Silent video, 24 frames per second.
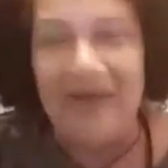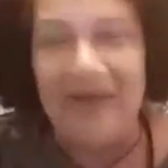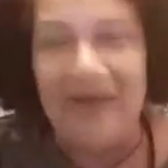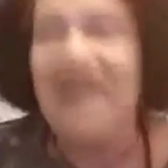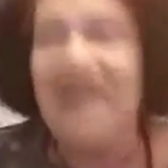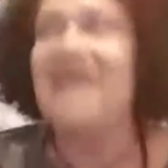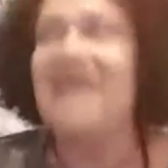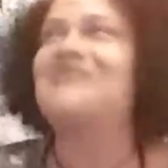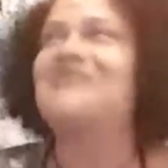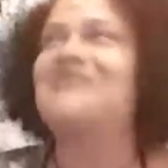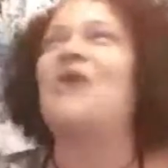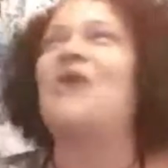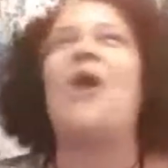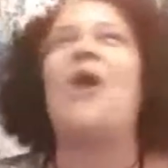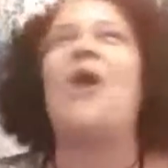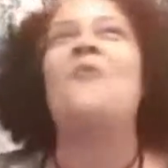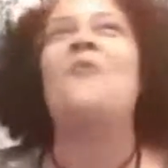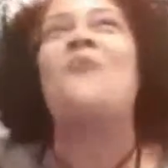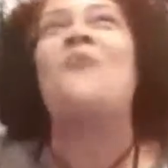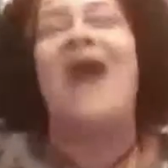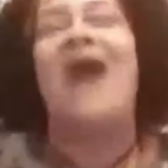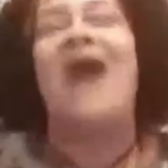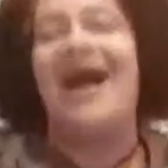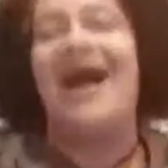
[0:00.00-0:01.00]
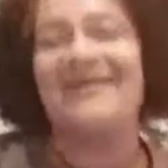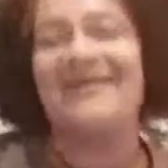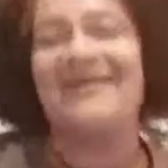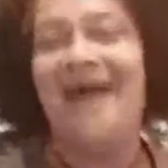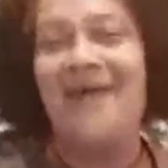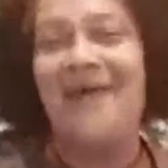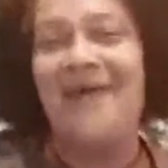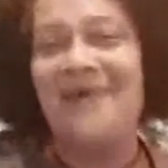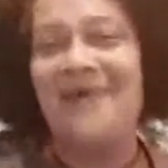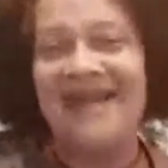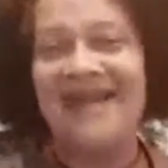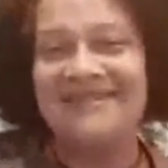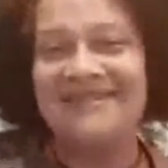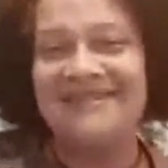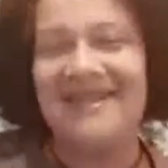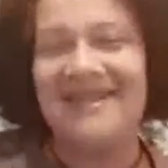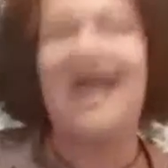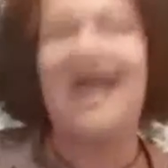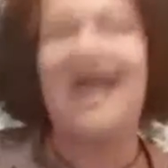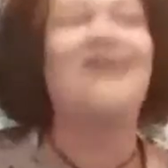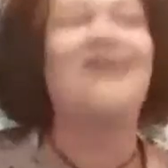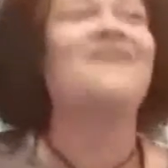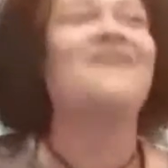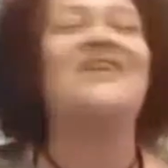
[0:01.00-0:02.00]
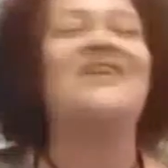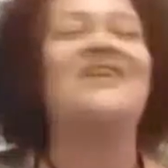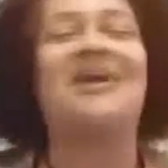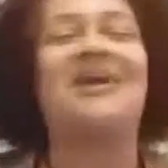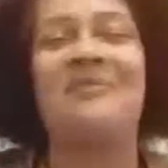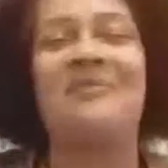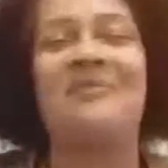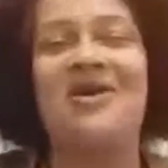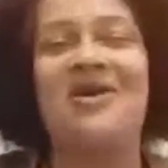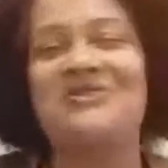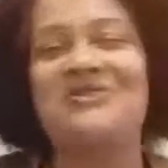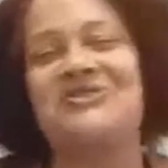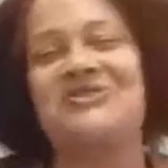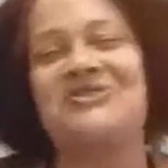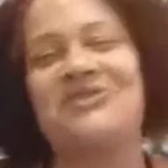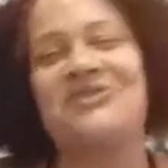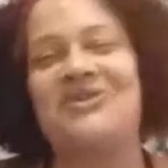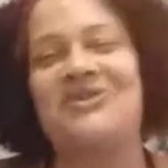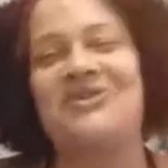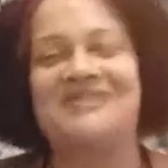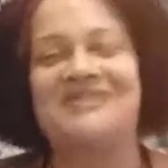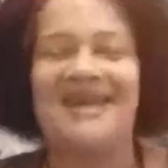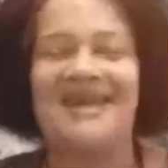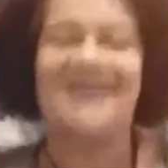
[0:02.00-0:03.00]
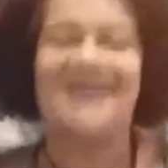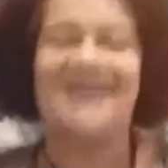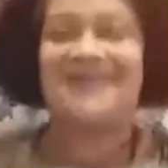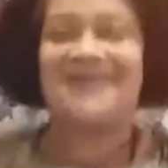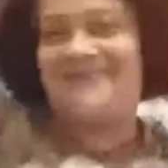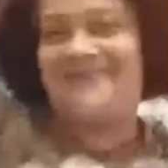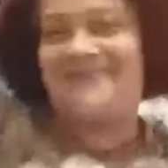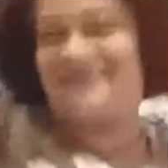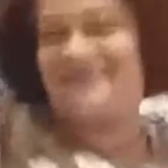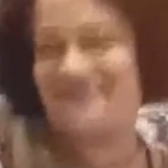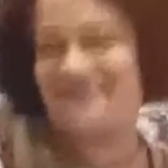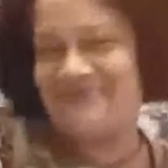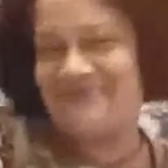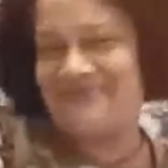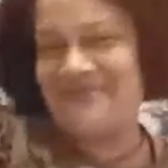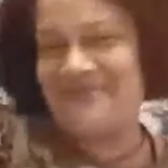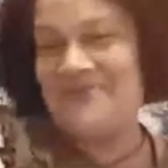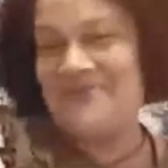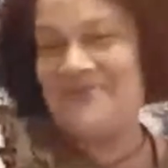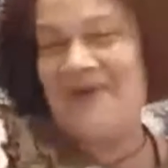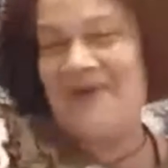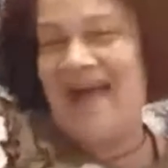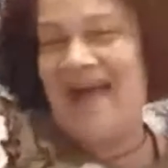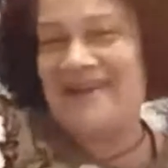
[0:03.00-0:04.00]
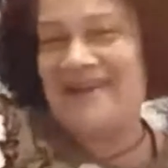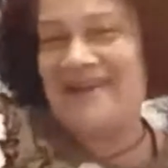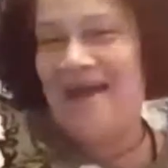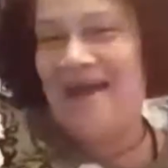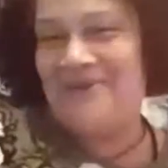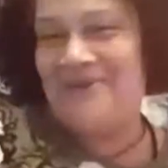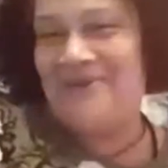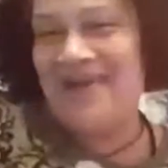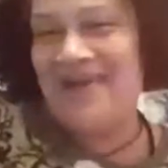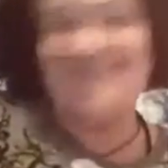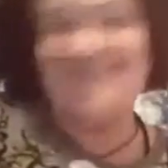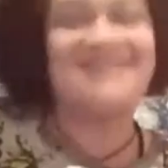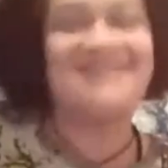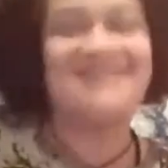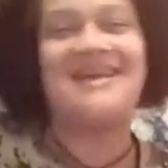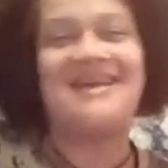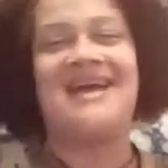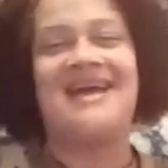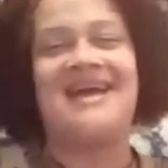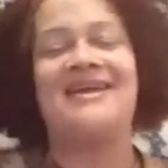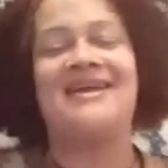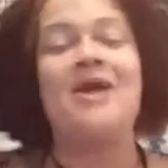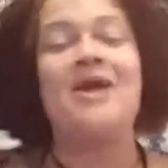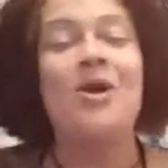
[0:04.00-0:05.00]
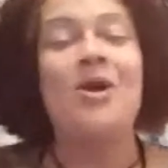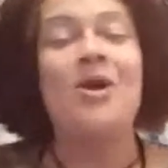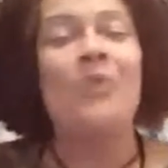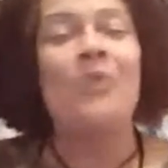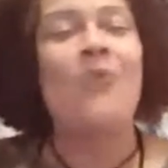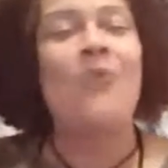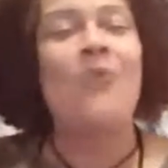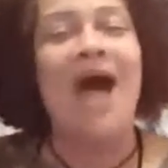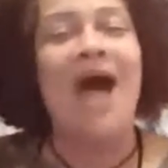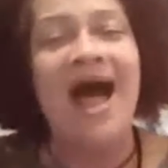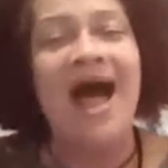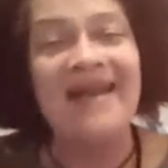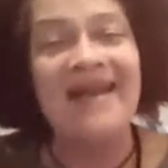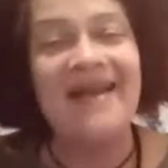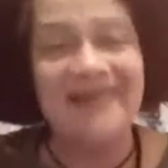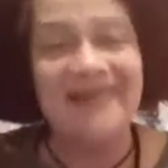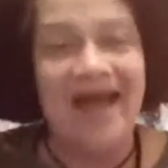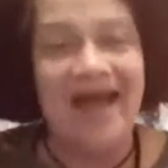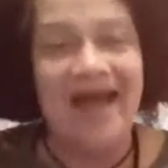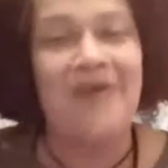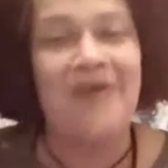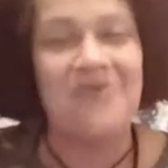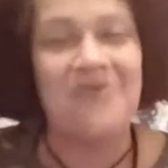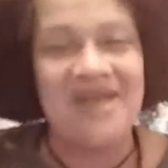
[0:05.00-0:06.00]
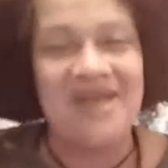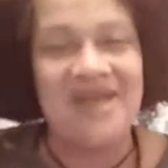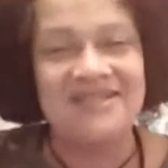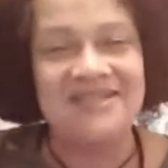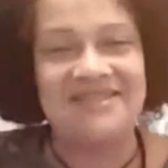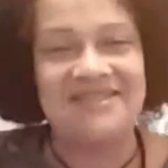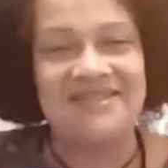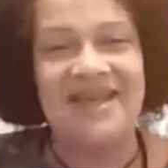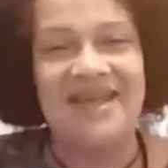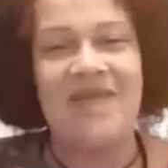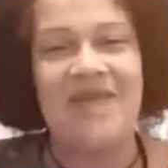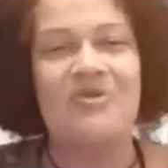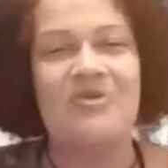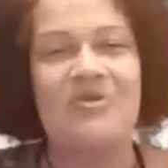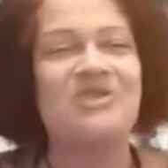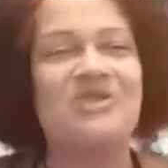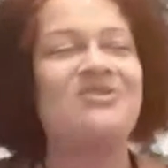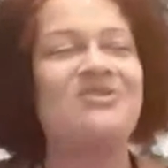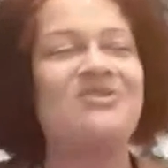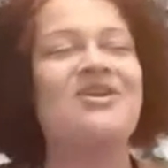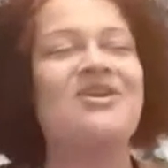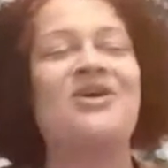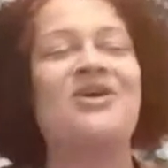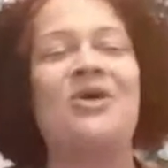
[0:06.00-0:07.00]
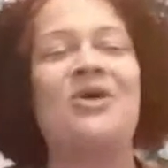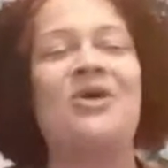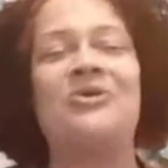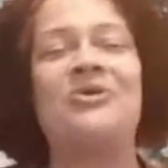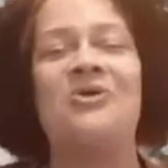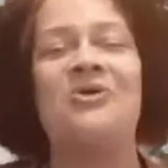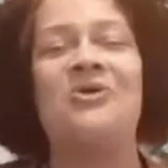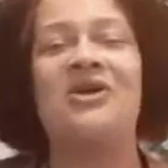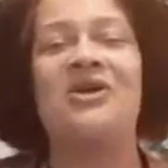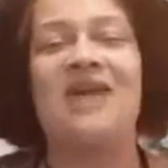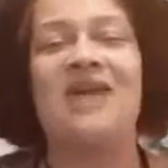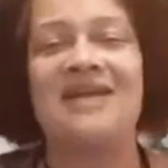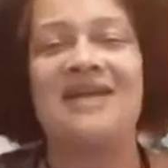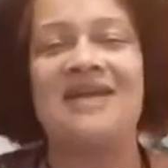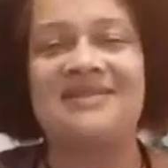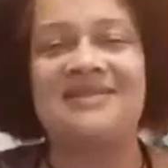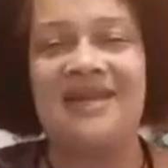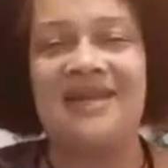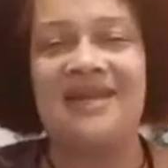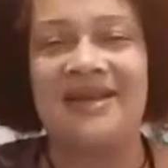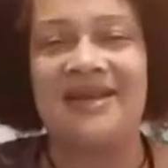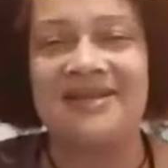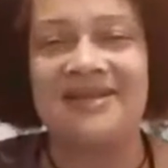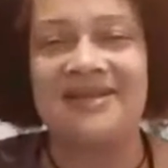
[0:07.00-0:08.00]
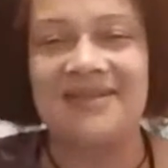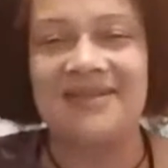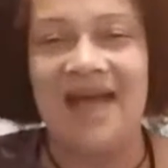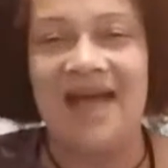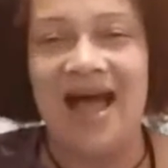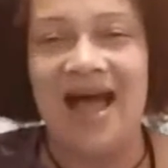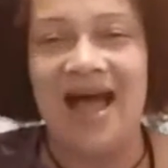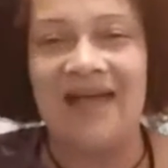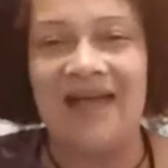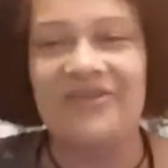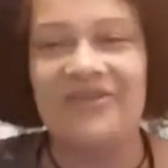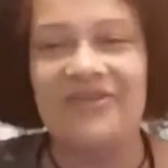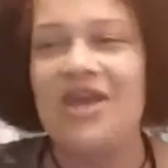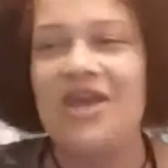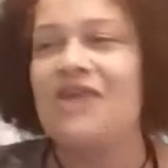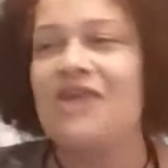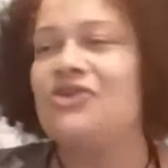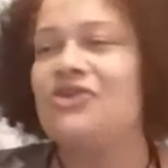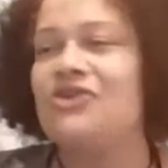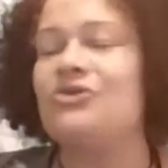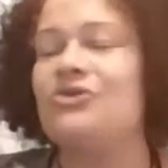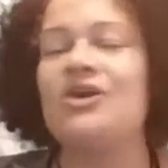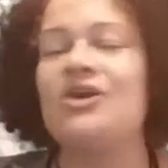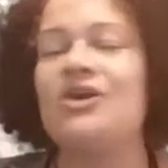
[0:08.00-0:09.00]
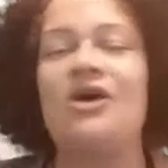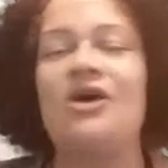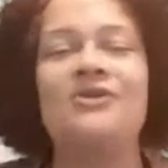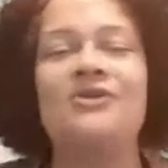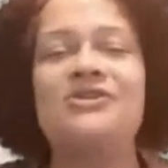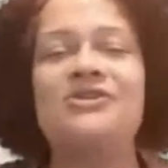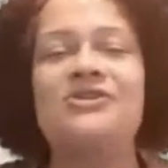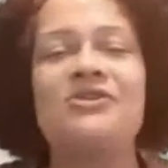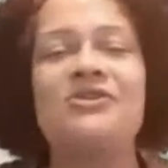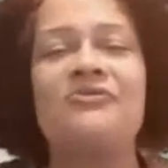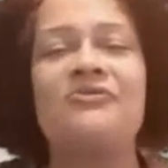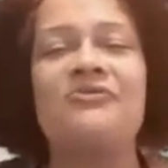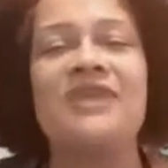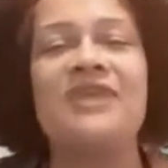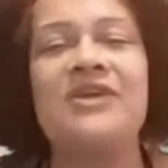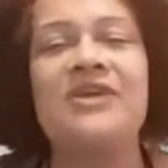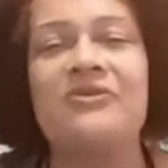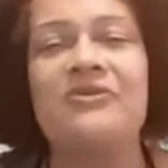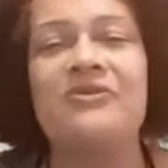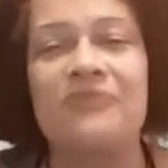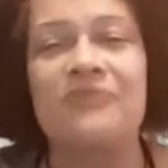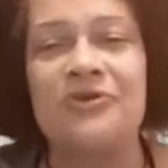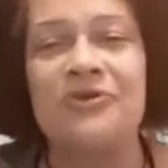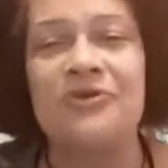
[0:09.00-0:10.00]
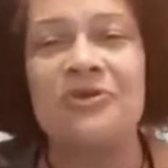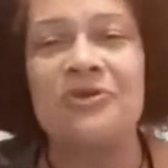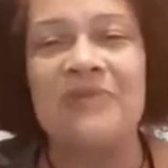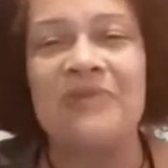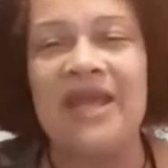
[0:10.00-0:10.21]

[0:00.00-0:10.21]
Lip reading: It's called Why Not Wednesday. I love that commercial. The girl's like, why not Wednesday? Why not Wednesday? Where you can go to Online Psychics Live. You can go to the reader room.